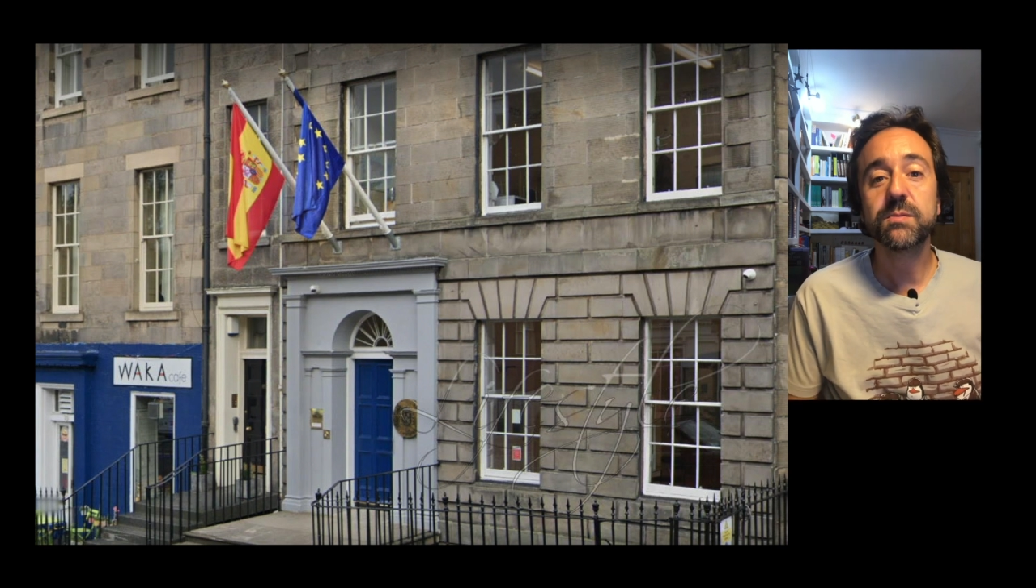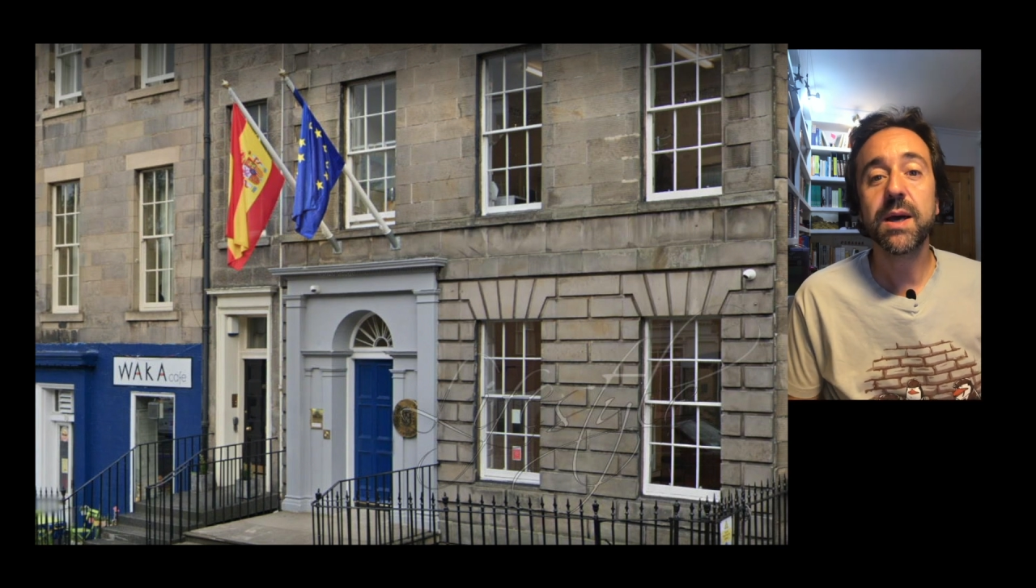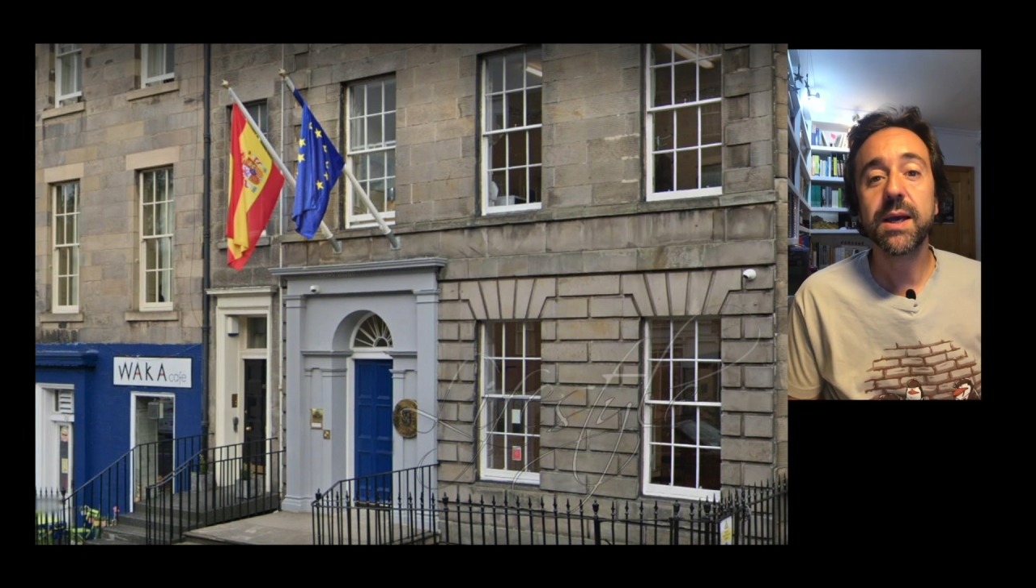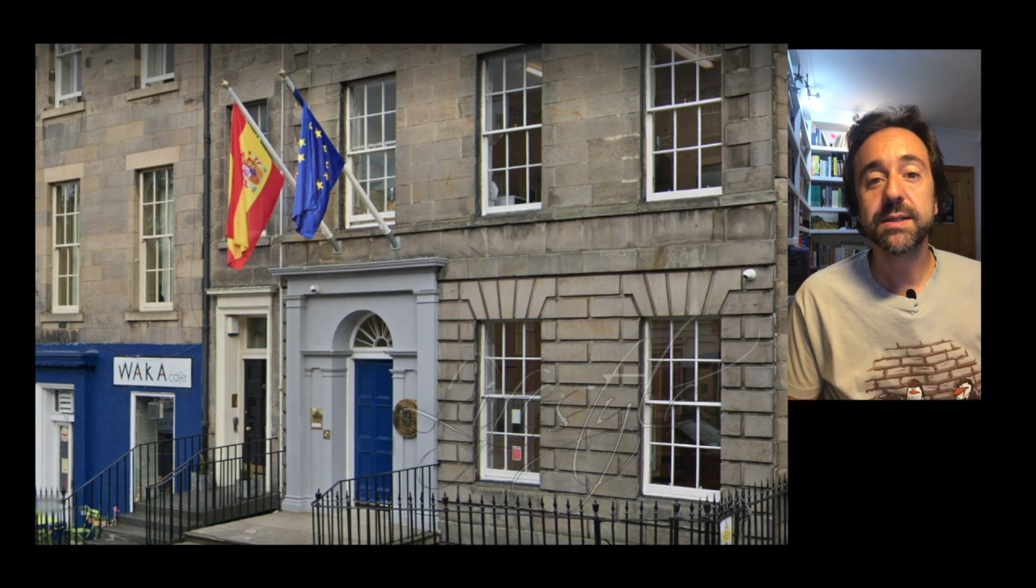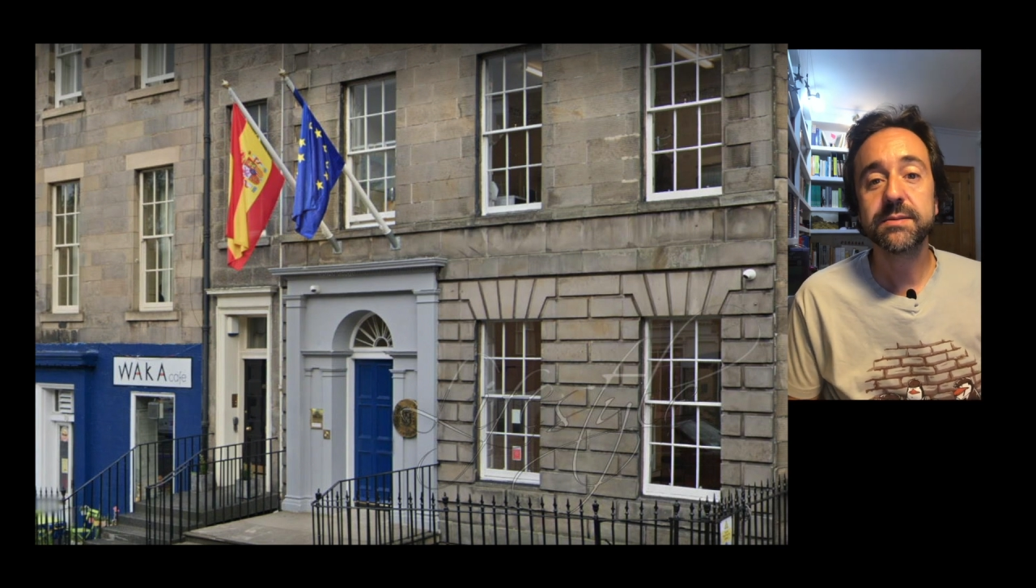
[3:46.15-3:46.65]

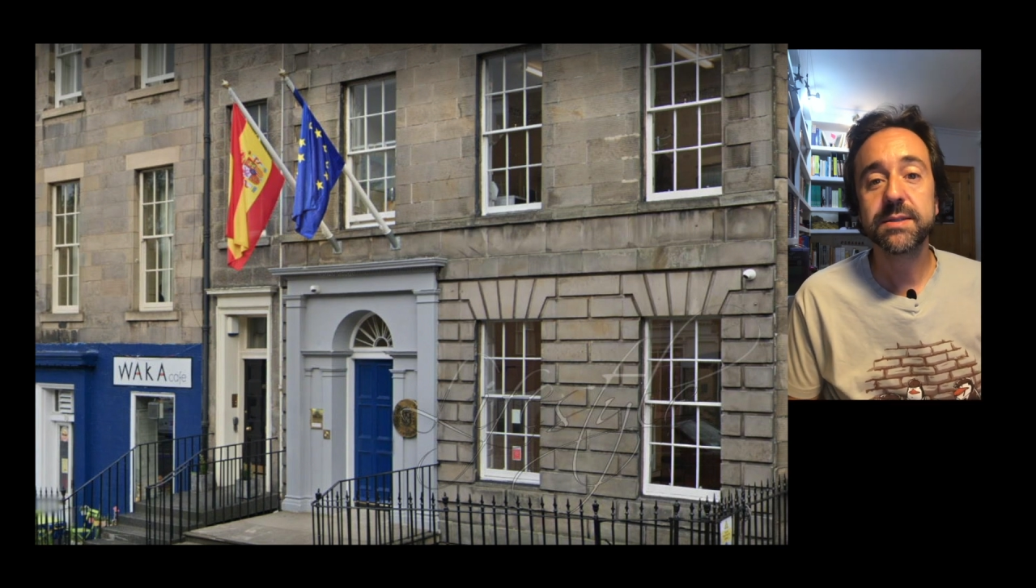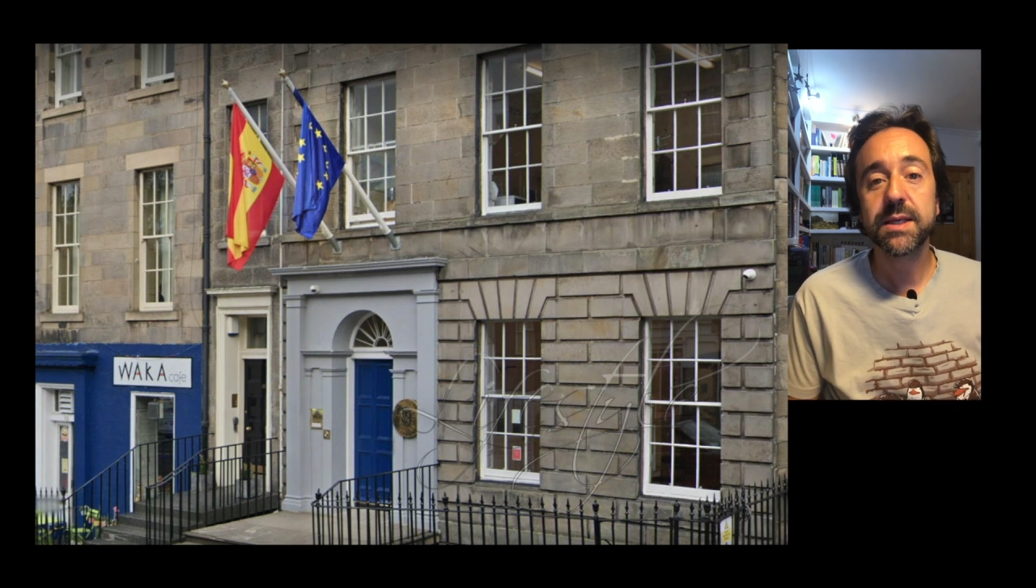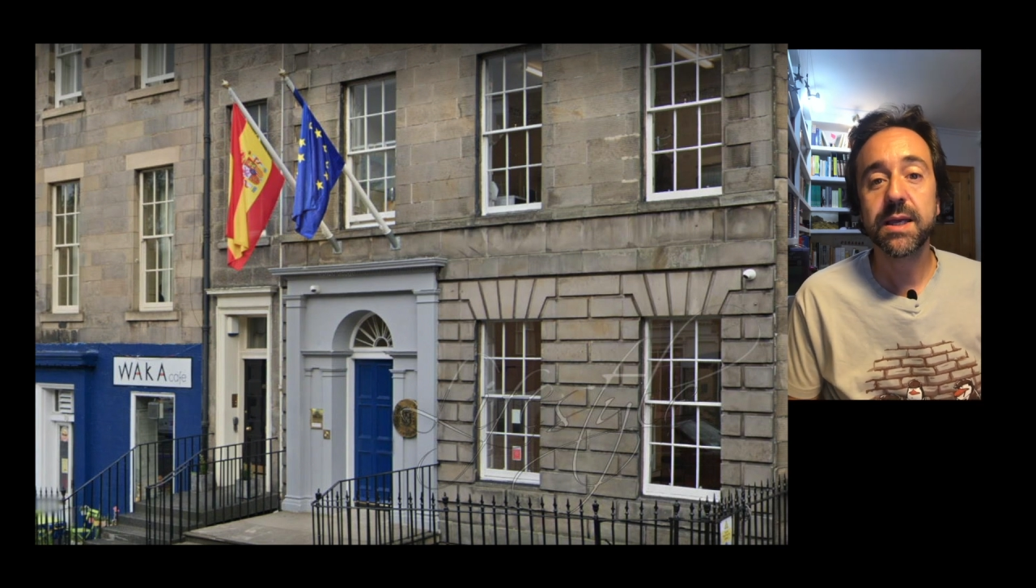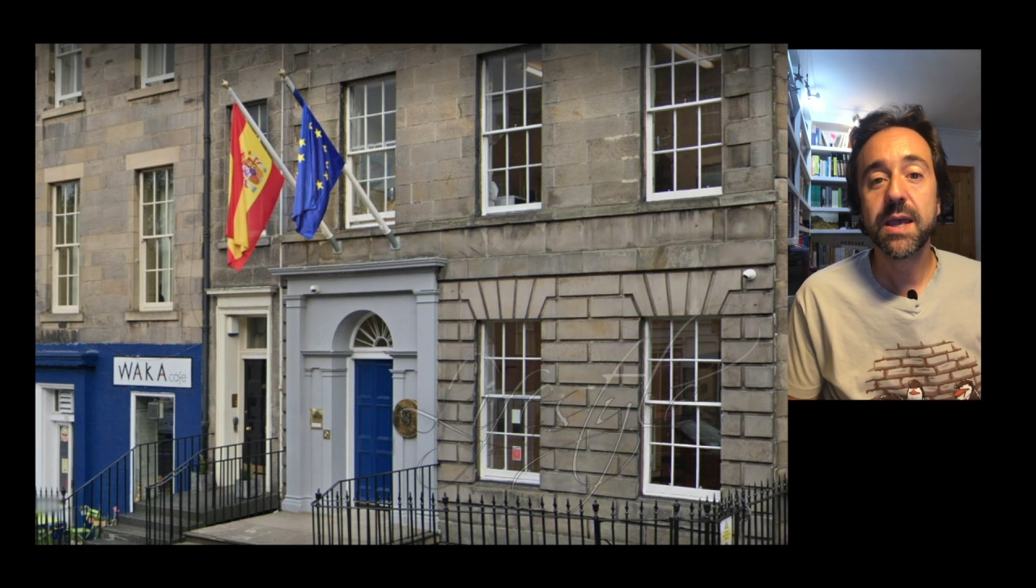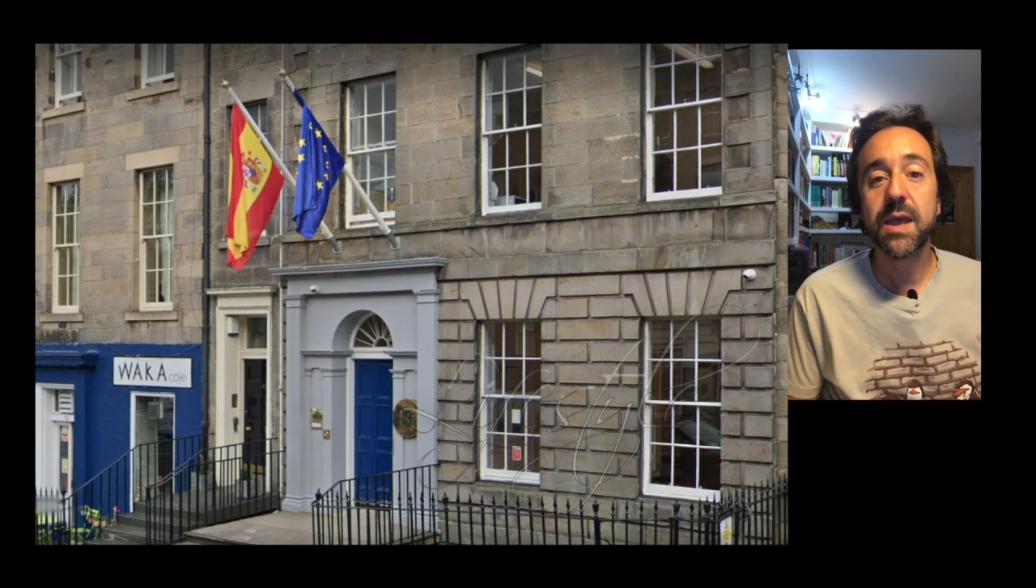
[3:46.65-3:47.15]
by the